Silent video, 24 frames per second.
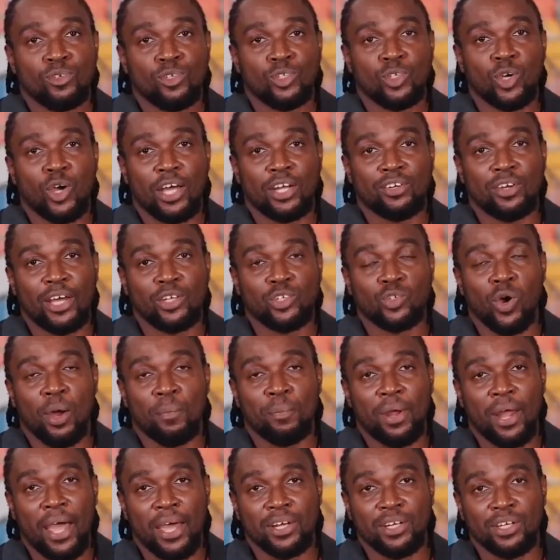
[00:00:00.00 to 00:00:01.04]
So I try to
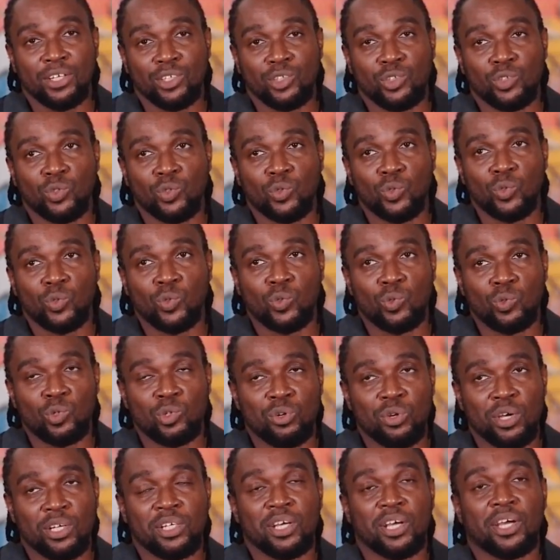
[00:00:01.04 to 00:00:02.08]
apply this to
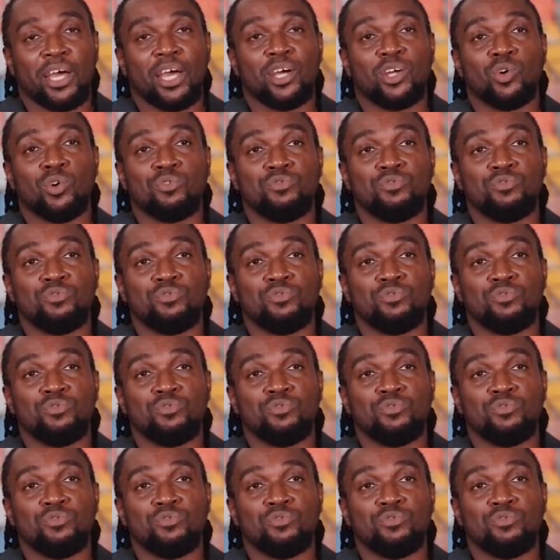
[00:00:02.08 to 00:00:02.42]
create a kind